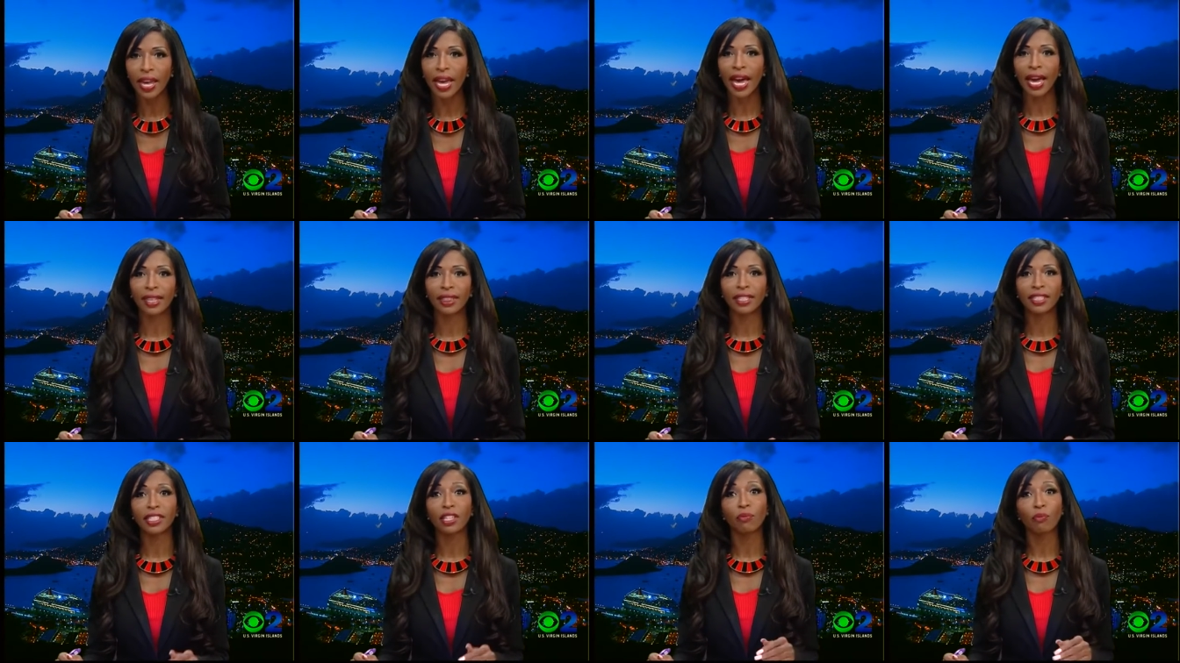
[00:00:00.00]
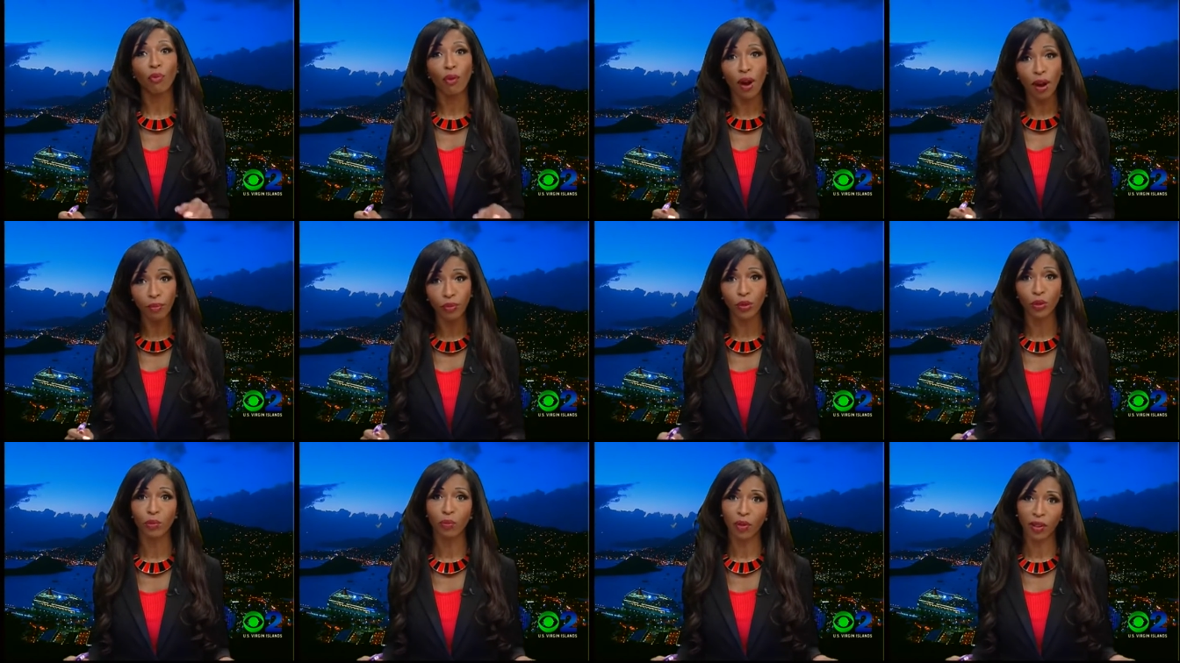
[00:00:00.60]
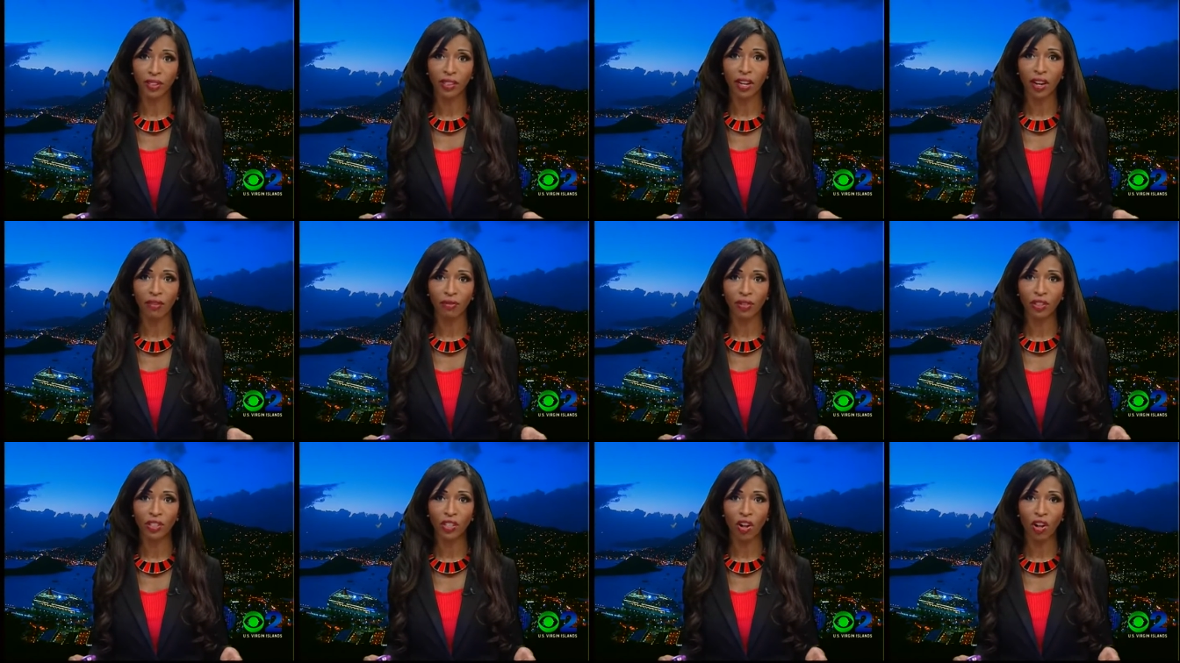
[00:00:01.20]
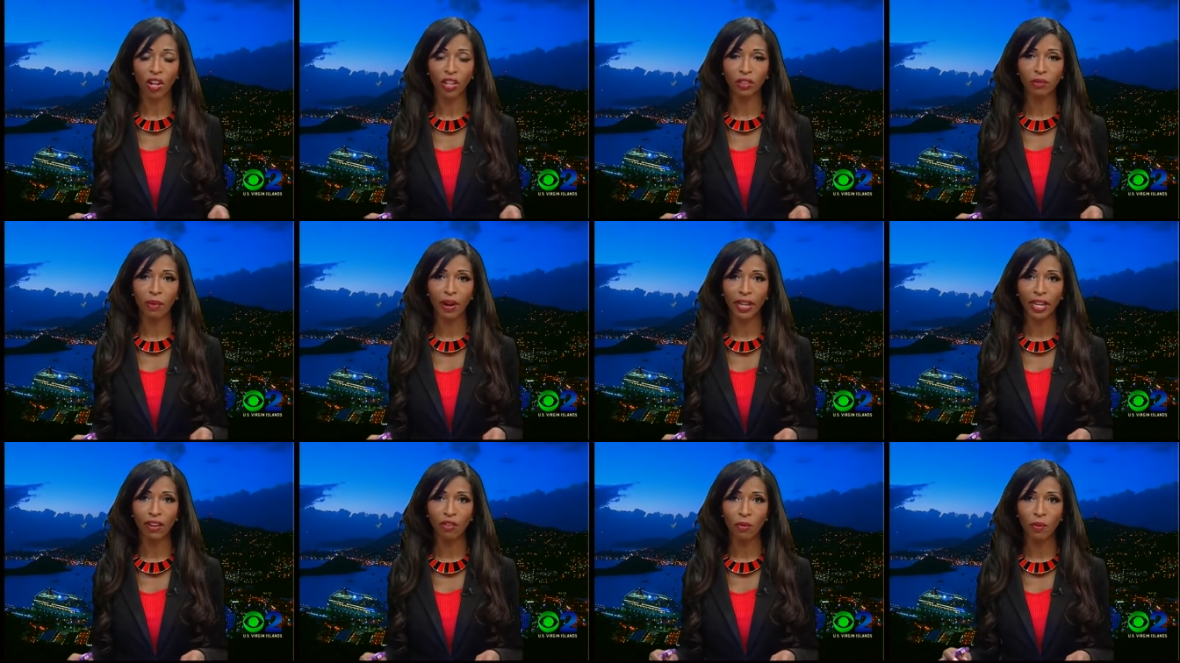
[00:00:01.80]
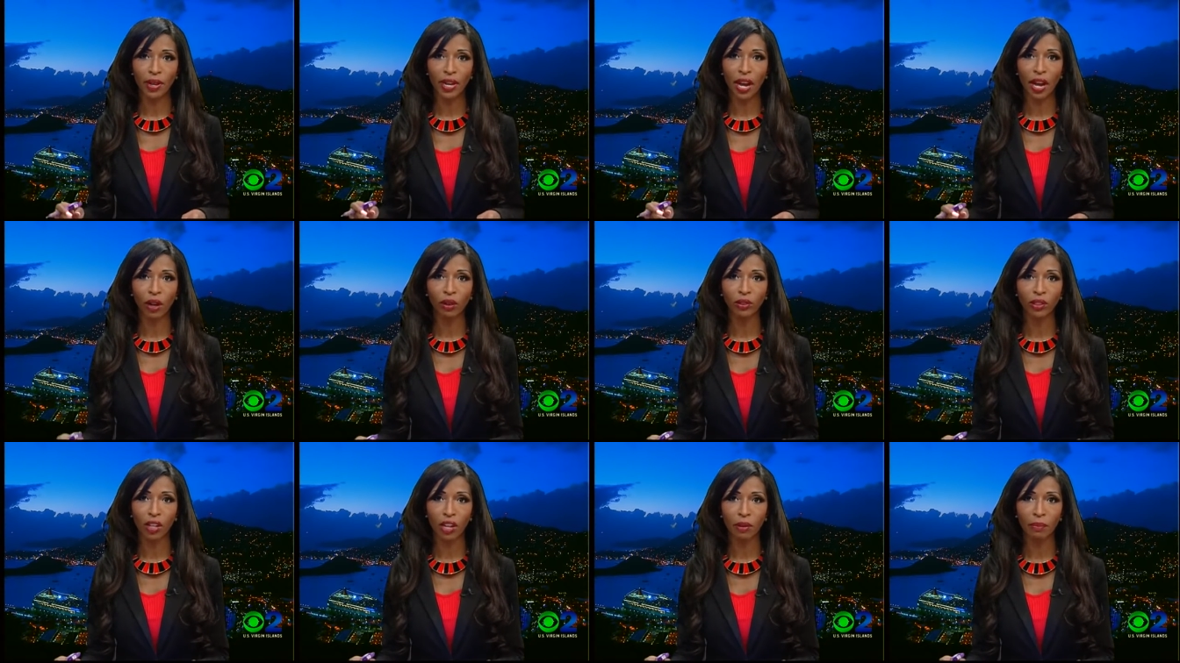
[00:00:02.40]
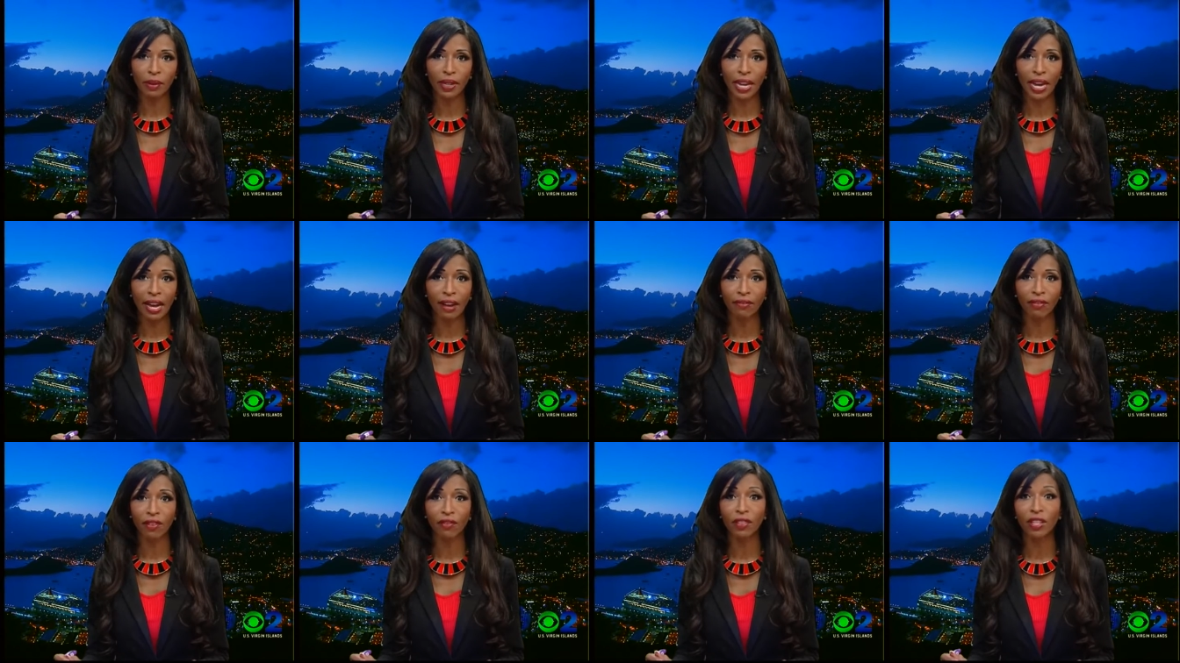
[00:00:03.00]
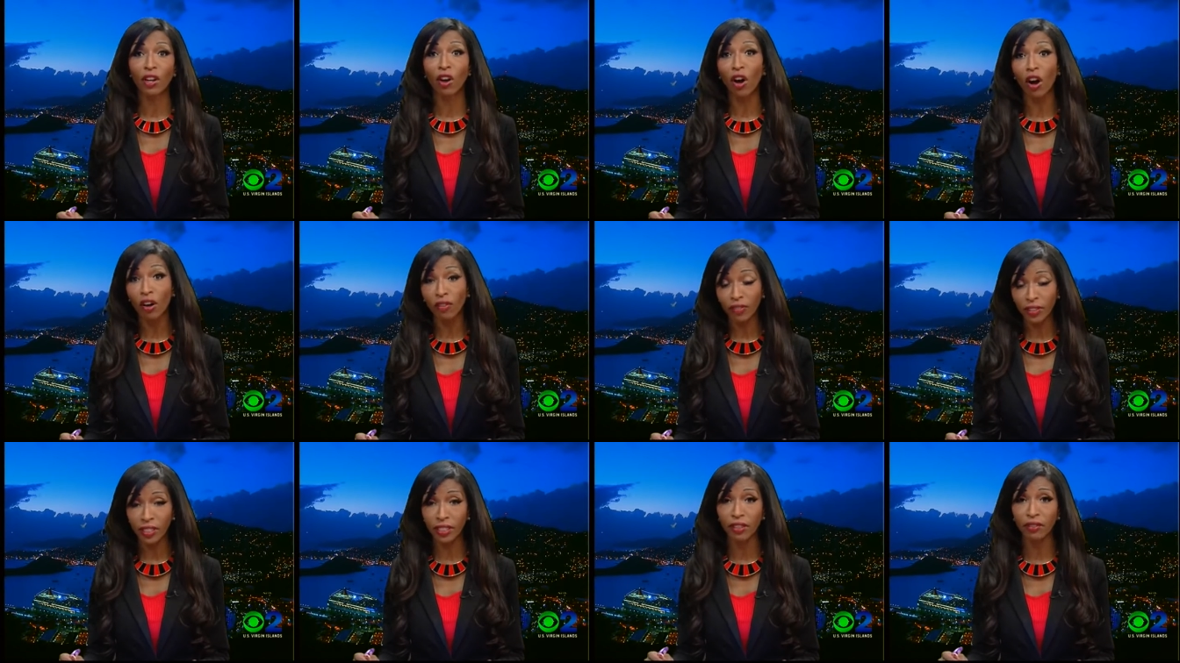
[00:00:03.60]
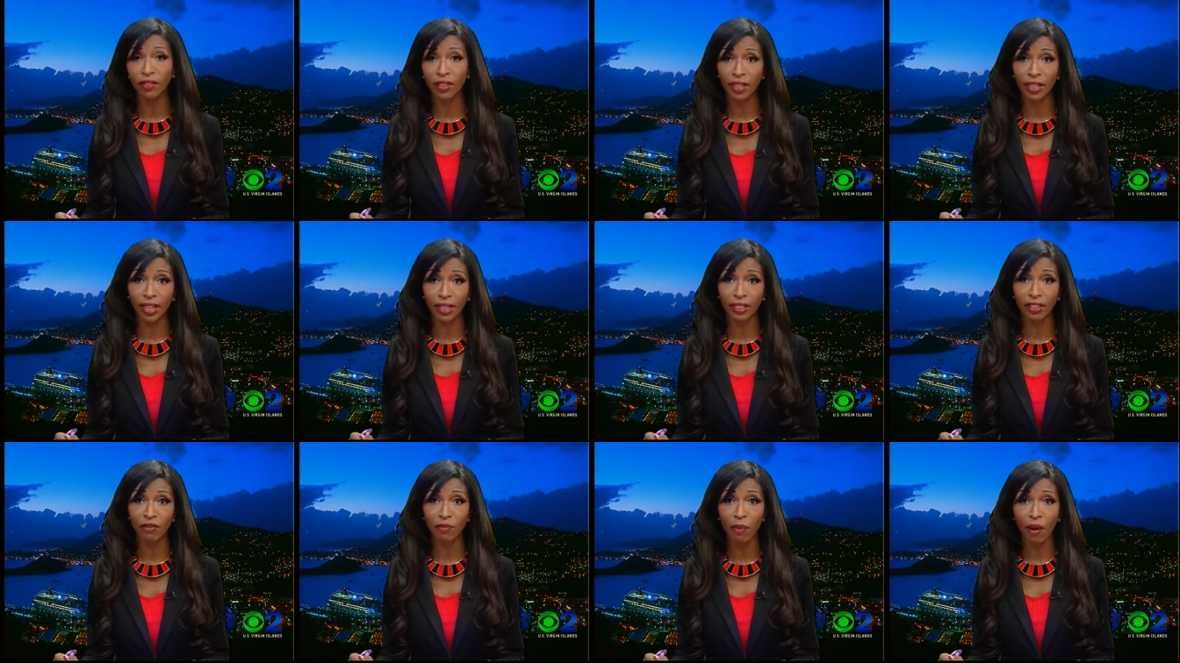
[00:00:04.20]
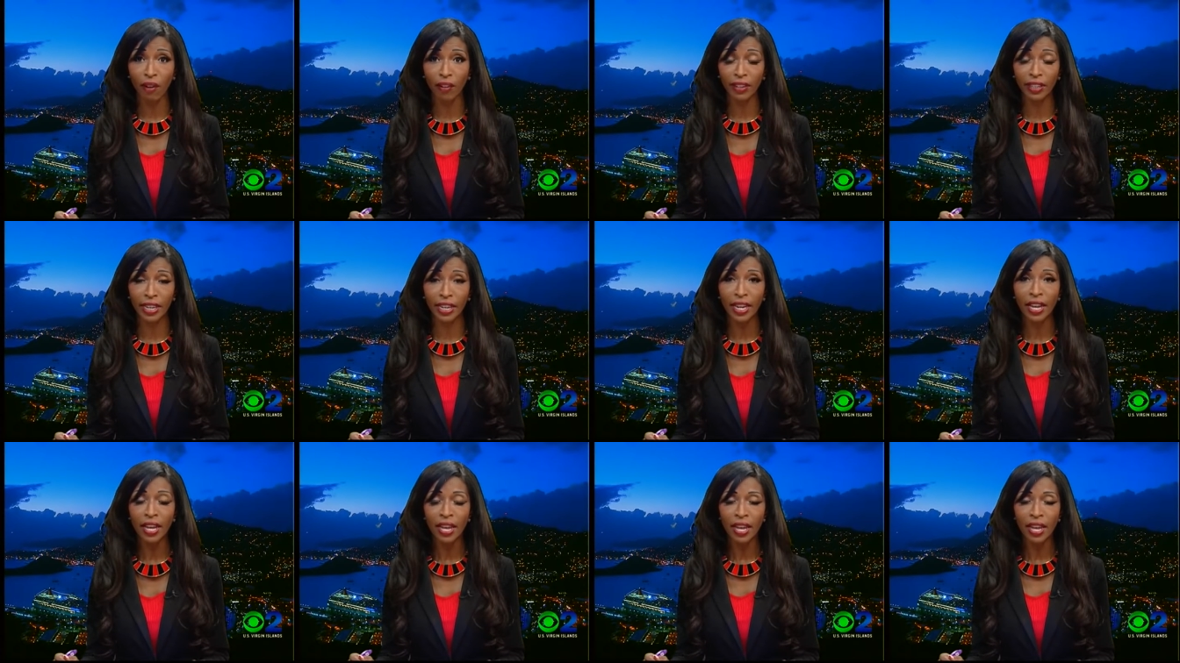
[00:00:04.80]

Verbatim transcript: at this impromptu press conference called by Government House on behalf of the Office of Collective Bargaining.